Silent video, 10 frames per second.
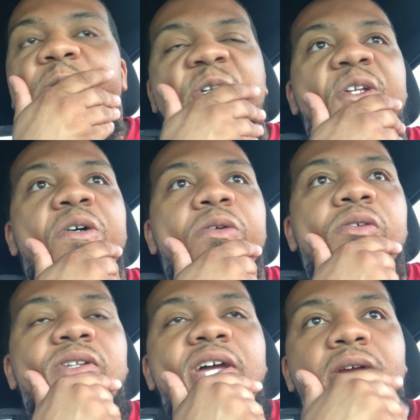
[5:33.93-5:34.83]
You know,
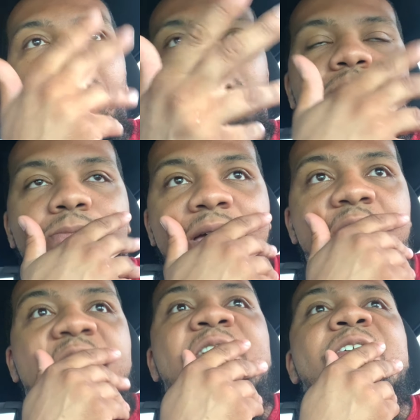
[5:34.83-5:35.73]
like,
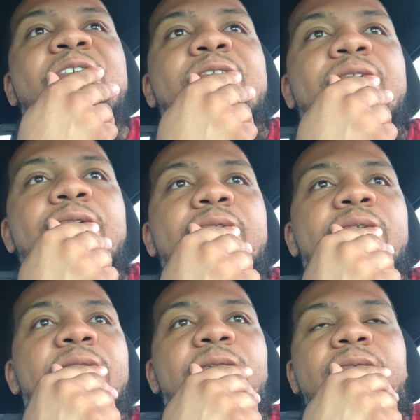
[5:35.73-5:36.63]
man,
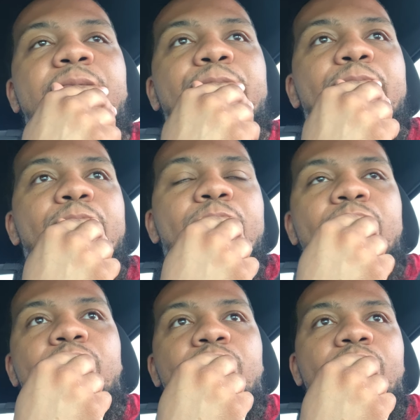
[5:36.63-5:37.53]
you know,
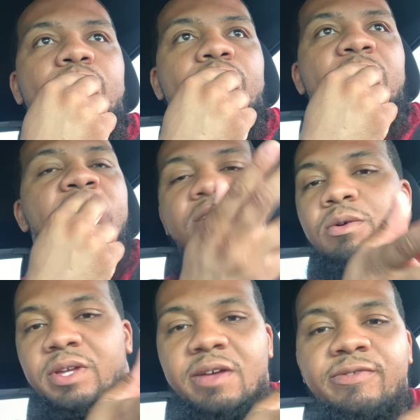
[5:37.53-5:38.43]
and
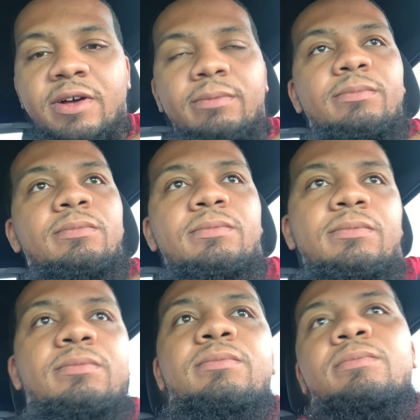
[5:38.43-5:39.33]
don't give up.
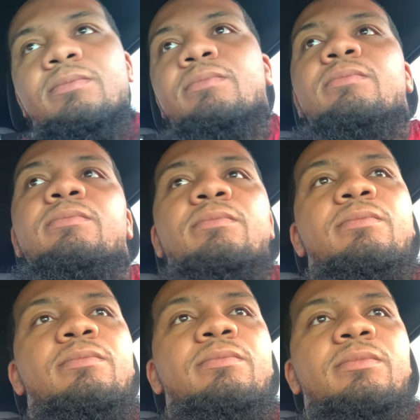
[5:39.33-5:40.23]

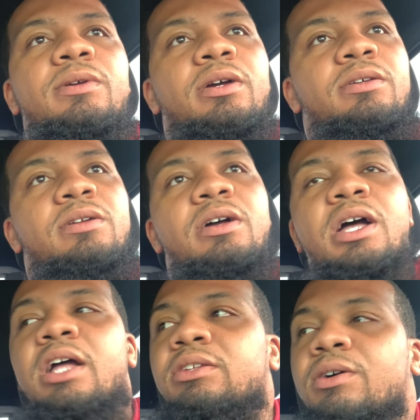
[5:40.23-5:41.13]
You
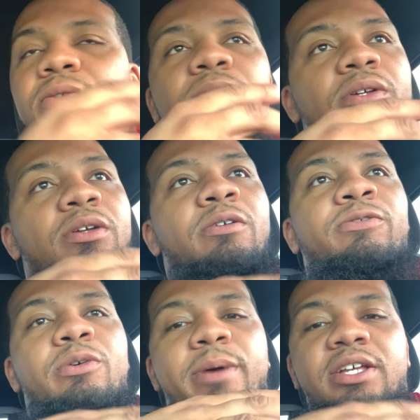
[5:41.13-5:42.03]
know, I know
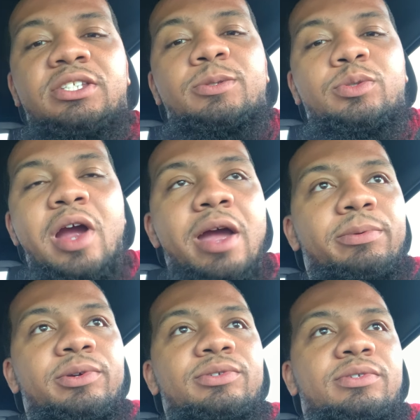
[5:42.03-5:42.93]
for my
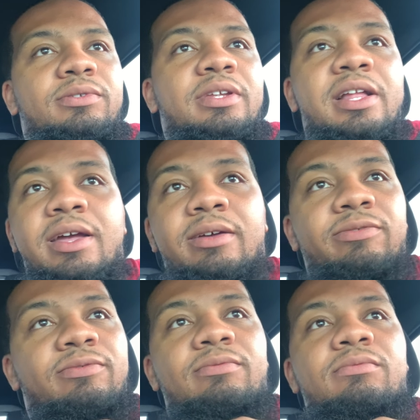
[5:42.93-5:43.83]
subscribers that
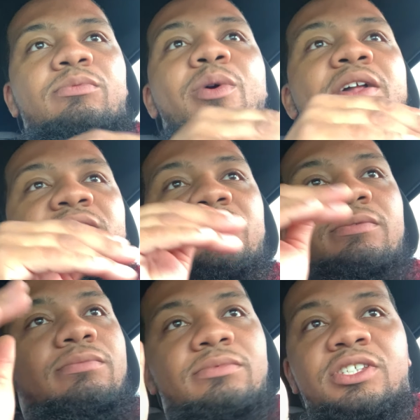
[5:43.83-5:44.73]
have watched
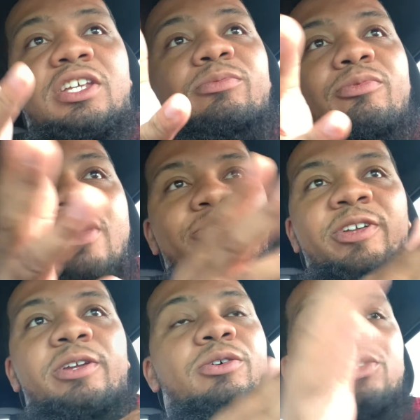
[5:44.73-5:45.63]
some of my
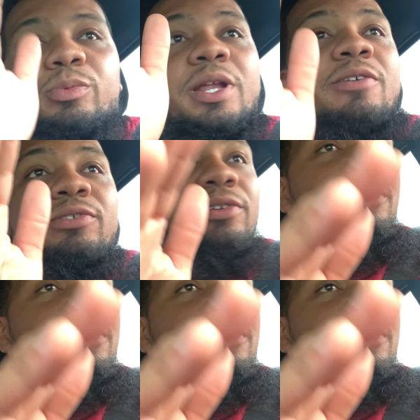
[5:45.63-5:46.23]
videos or whatever,